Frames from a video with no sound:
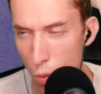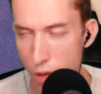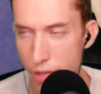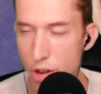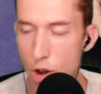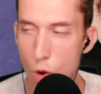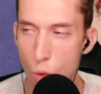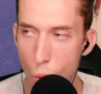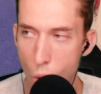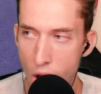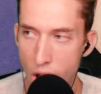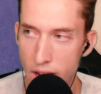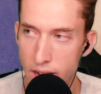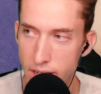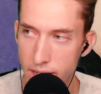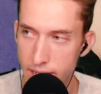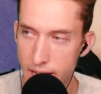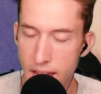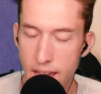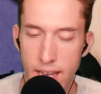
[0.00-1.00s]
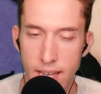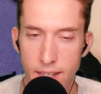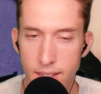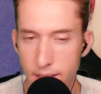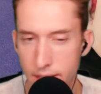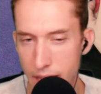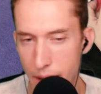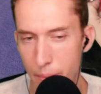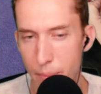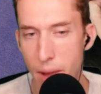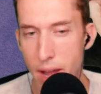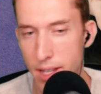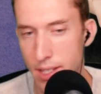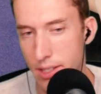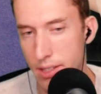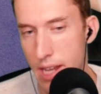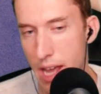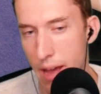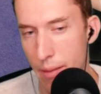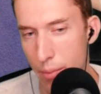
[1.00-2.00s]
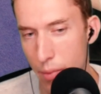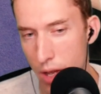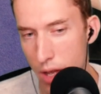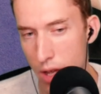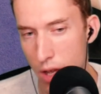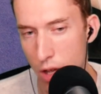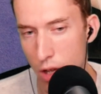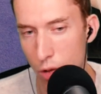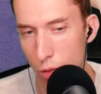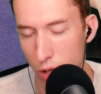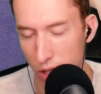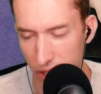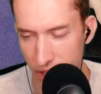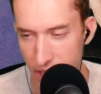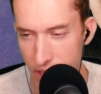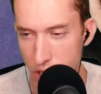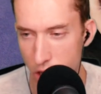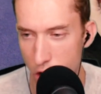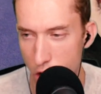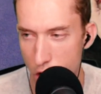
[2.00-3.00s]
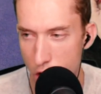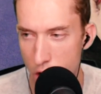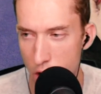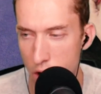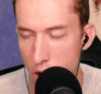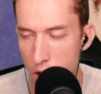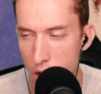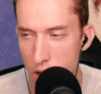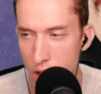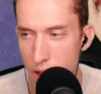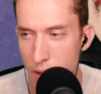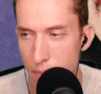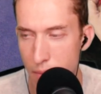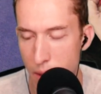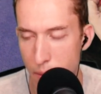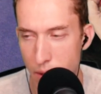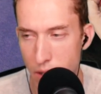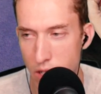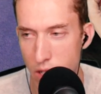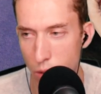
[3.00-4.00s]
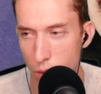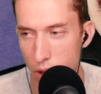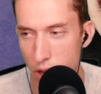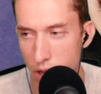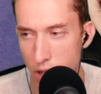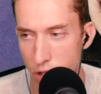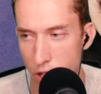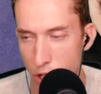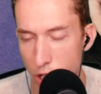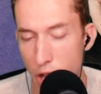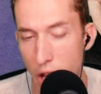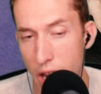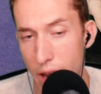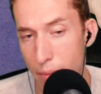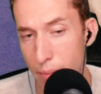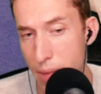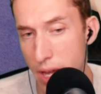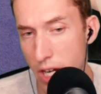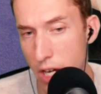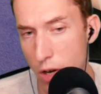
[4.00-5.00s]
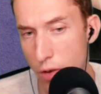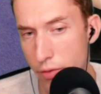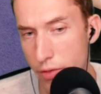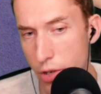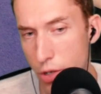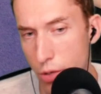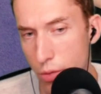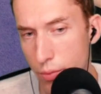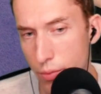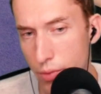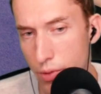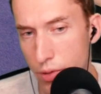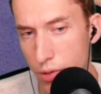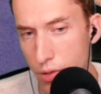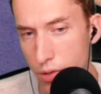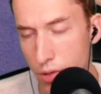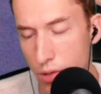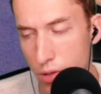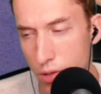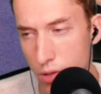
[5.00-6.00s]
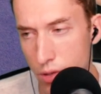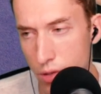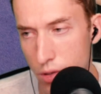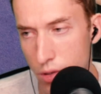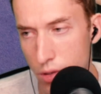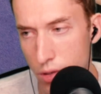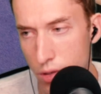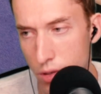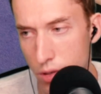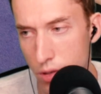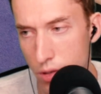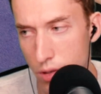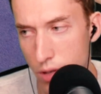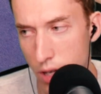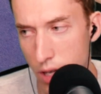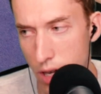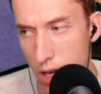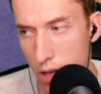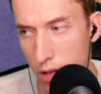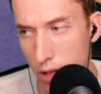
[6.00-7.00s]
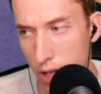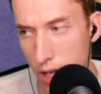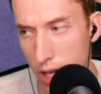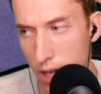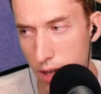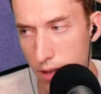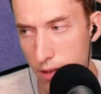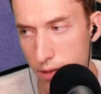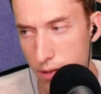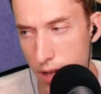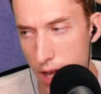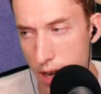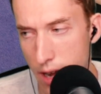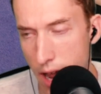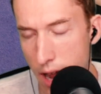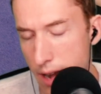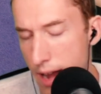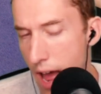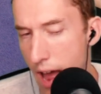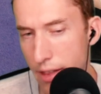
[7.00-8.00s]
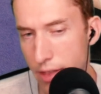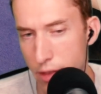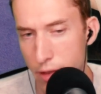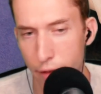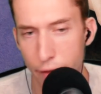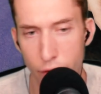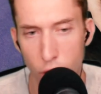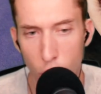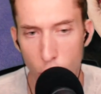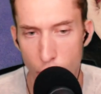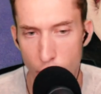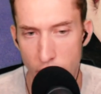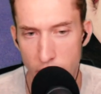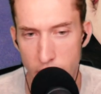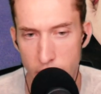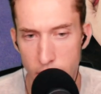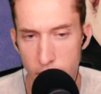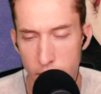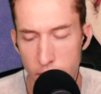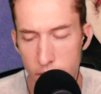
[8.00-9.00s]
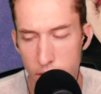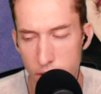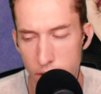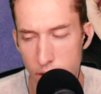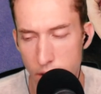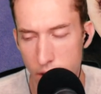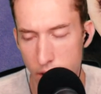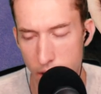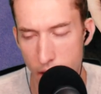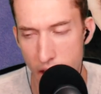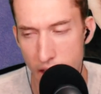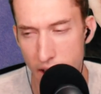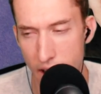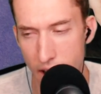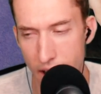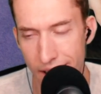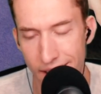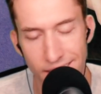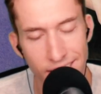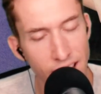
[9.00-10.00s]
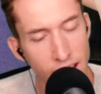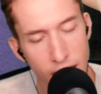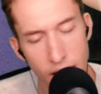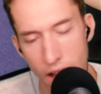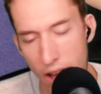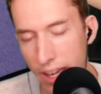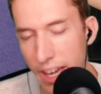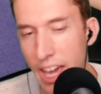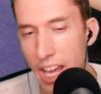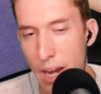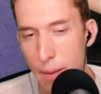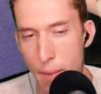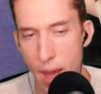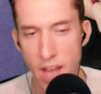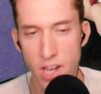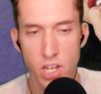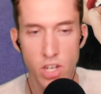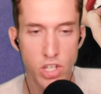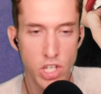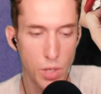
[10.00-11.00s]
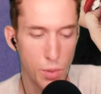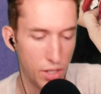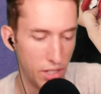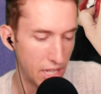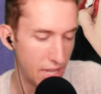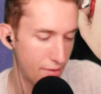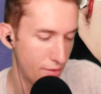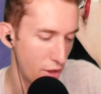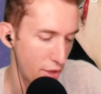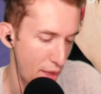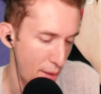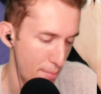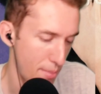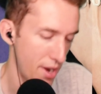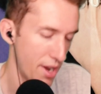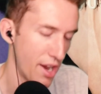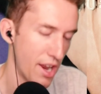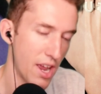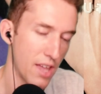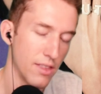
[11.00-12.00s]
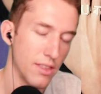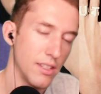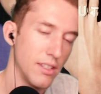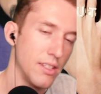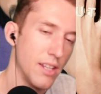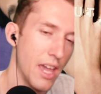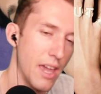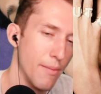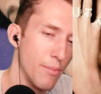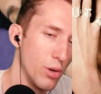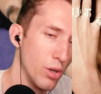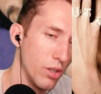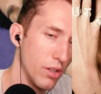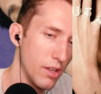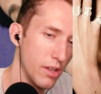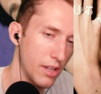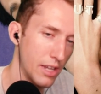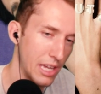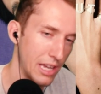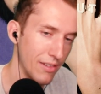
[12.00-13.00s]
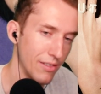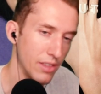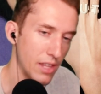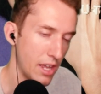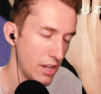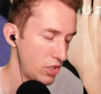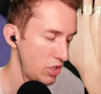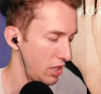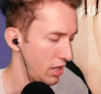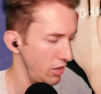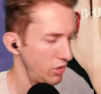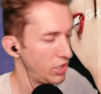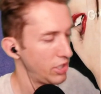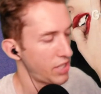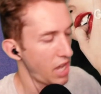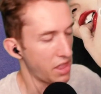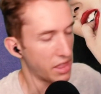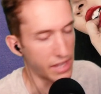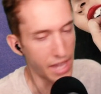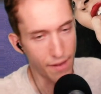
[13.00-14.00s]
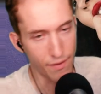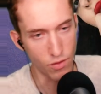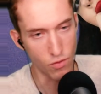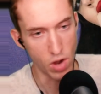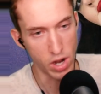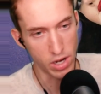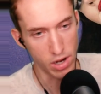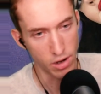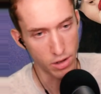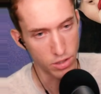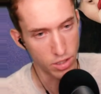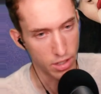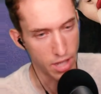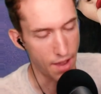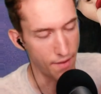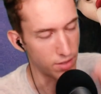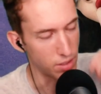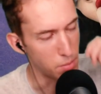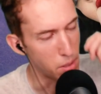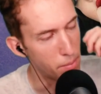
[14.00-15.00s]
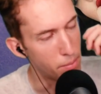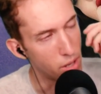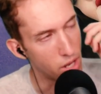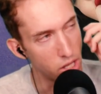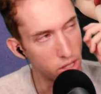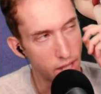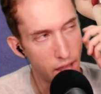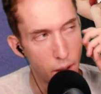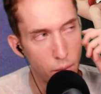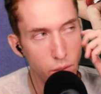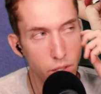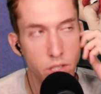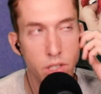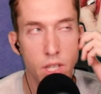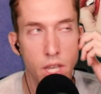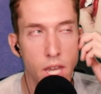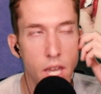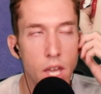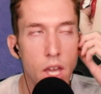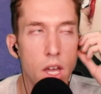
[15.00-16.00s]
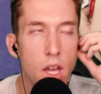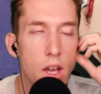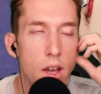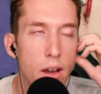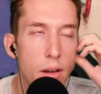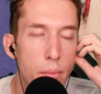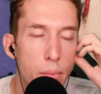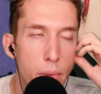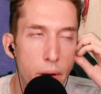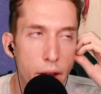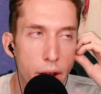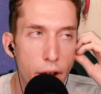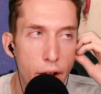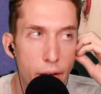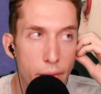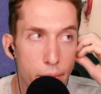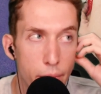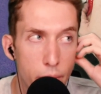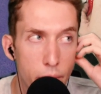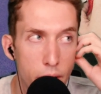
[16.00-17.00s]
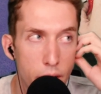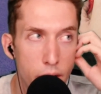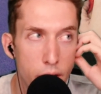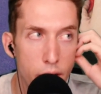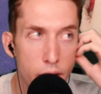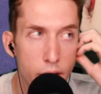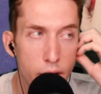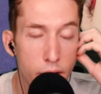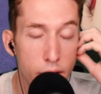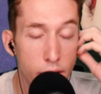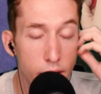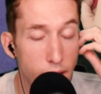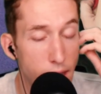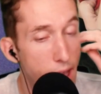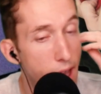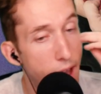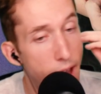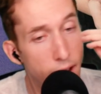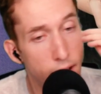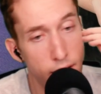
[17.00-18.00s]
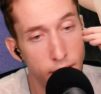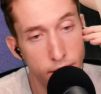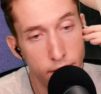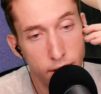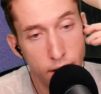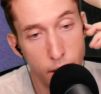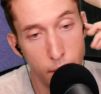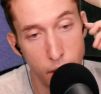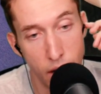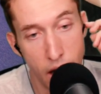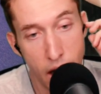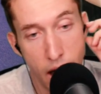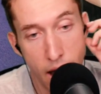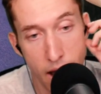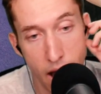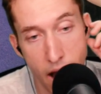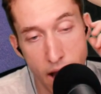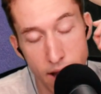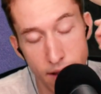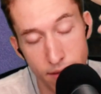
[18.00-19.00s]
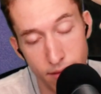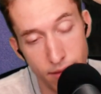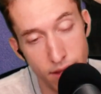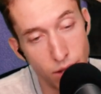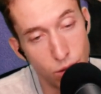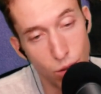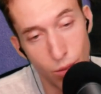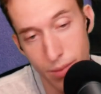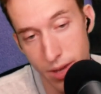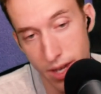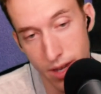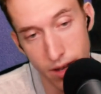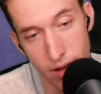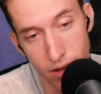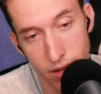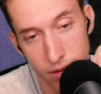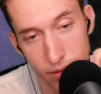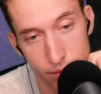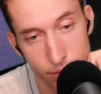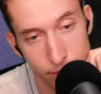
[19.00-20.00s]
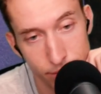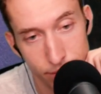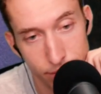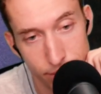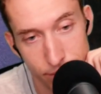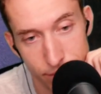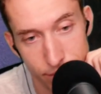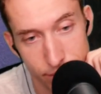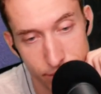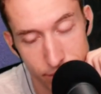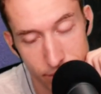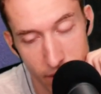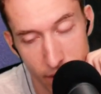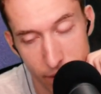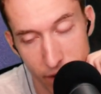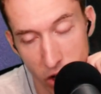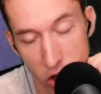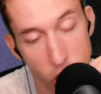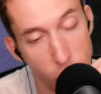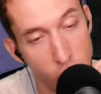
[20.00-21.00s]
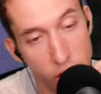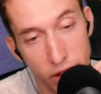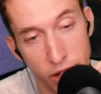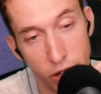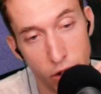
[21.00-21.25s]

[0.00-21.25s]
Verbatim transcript: with her wine to take it step by step would lead to her maybe doing just kind of bigger rooms, you know, like and and not the full arena yet. I, I can't imagine she would leave all that money on the table given that you know, she signed the Geffen Records, they'll have some input on that. We'll see. But um, yeah, I mean, I, I this will be a fixture